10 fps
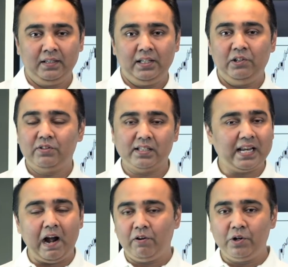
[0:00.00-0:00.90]
You just
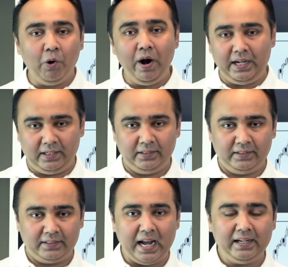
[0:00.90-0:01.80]
have to do it,
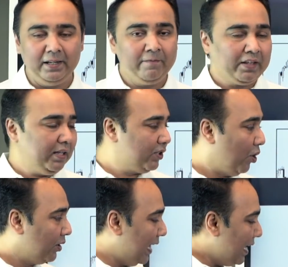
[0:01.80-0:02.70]
right?
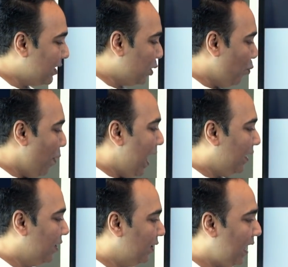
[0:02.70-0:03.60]
So that's
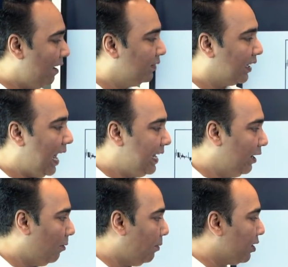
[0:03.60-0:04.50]
where you have the
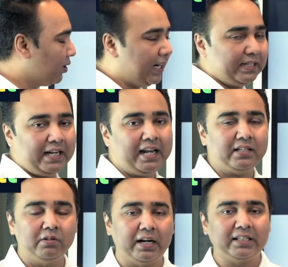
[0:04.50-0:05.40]
writing opportunities. And
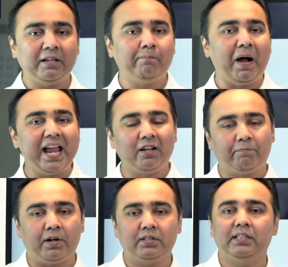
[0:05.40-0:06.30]
let's look at the buying
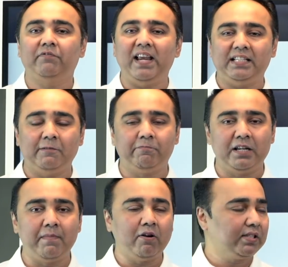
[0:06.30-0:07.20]
opportunities. It's very simple,
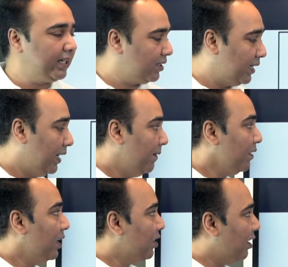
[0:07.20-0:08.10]
about 60.
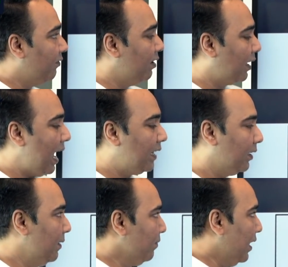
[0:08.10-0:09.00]
So if you look
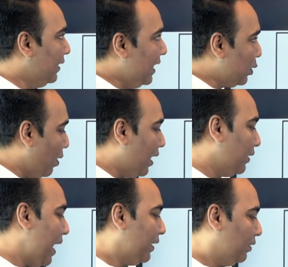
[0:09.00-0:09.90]
at this one,
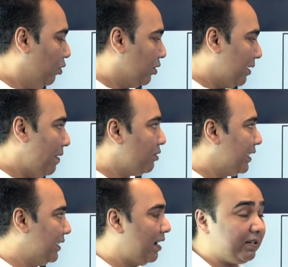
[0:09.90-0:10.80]
like goes above
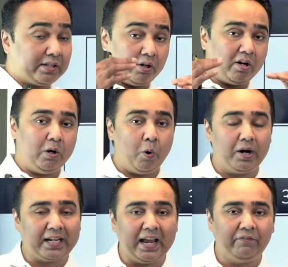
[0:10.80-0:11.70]
60. Now this is on a
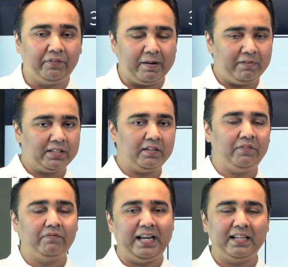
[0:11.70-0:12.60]
lower time frame, which is a
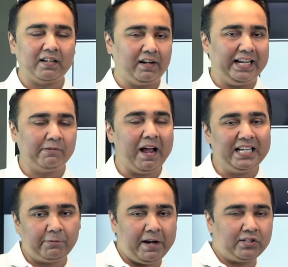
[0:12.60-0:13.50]
15. It's our expiry
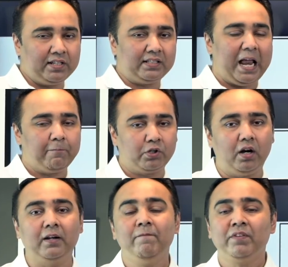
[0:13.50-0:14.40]
special
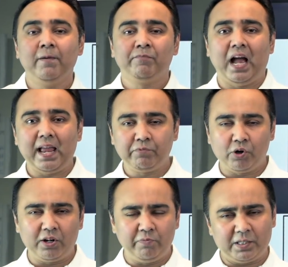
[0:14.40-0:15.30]
snapshot. I am
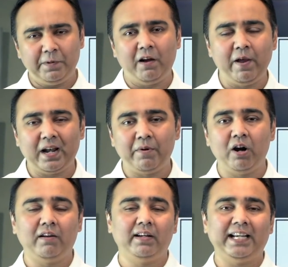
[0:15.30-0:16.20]
sure you must be aware
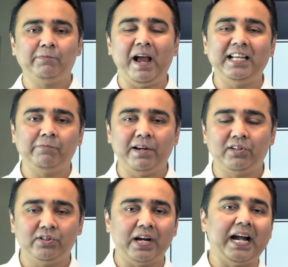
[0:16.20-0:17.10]
about our expiry
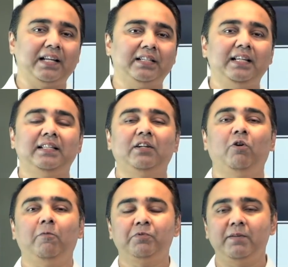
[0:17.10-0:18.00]
special strategies and
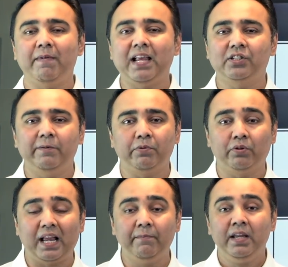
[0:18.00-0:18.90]
option mastery
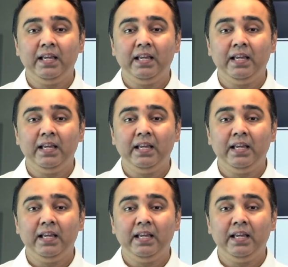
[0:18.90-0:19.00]
program.